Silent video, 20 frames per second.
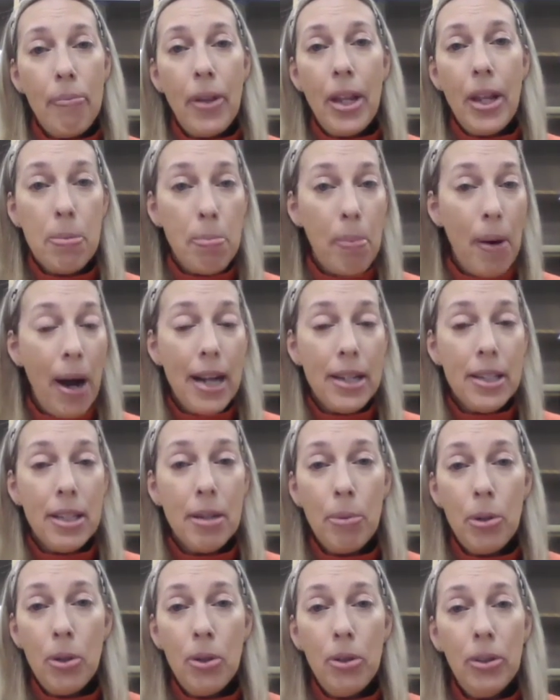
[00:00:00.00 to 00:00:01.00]
It's
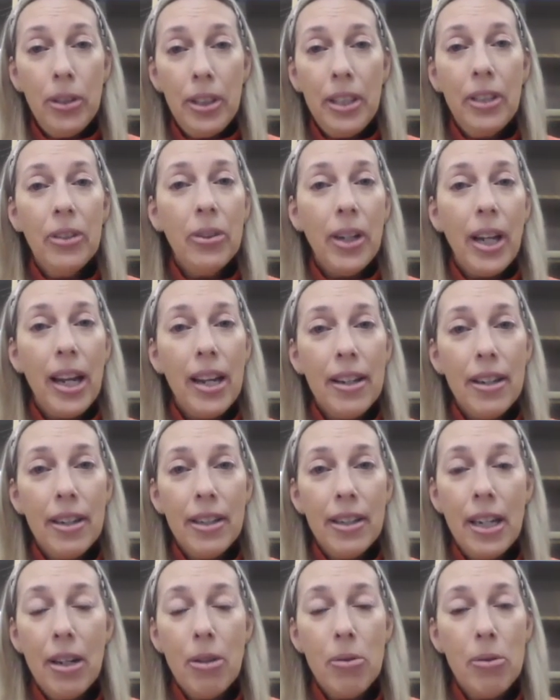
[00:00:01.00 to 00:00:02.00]
possible you'll get,
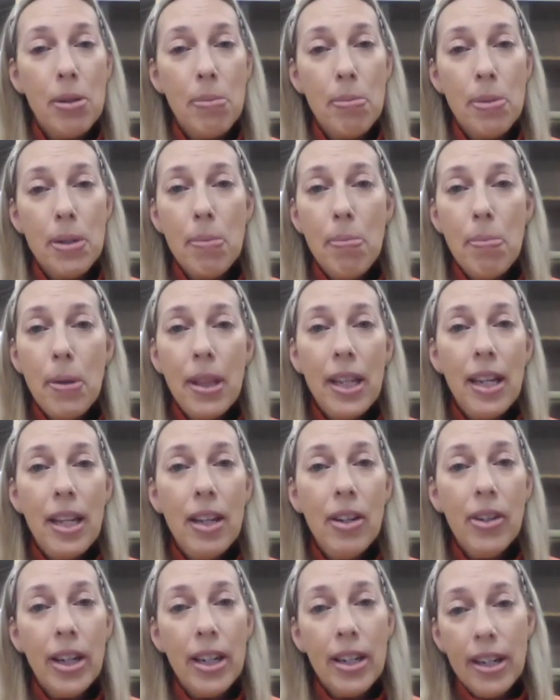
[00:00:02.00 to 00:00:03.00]
some sympathy,
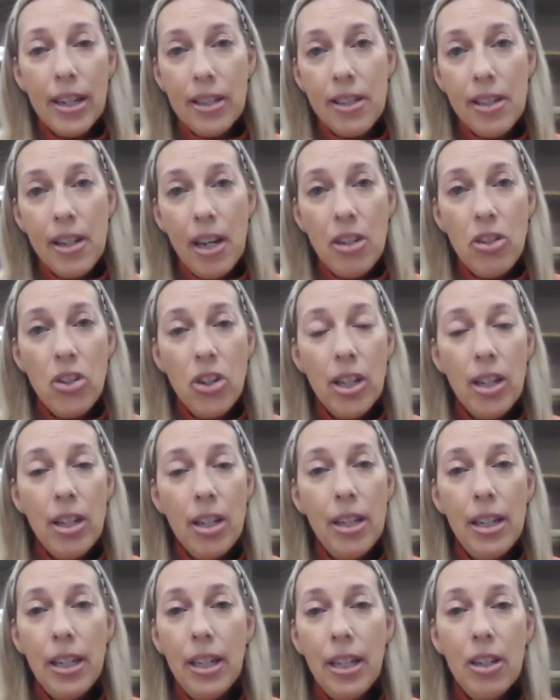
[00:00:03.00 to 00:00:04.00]
you'll get an
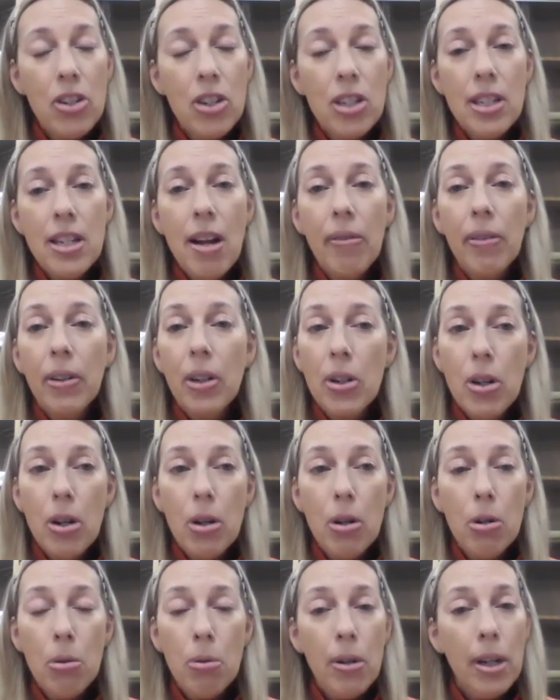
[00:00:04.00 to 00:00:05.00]
extension. You just never
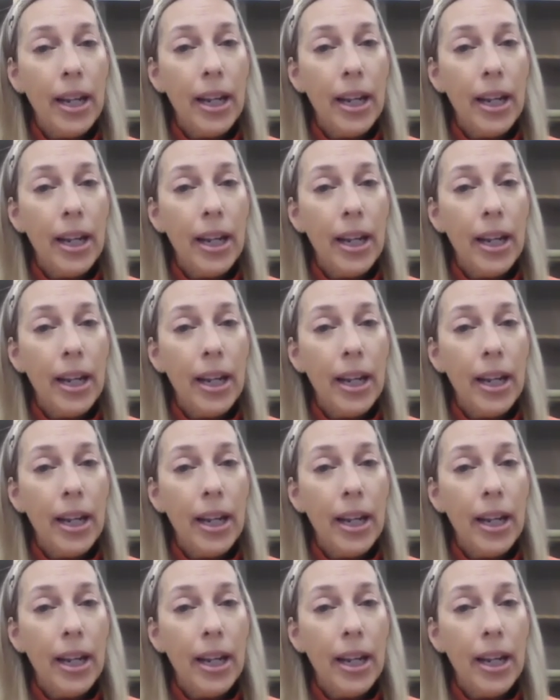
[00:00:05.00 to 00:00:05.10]
know.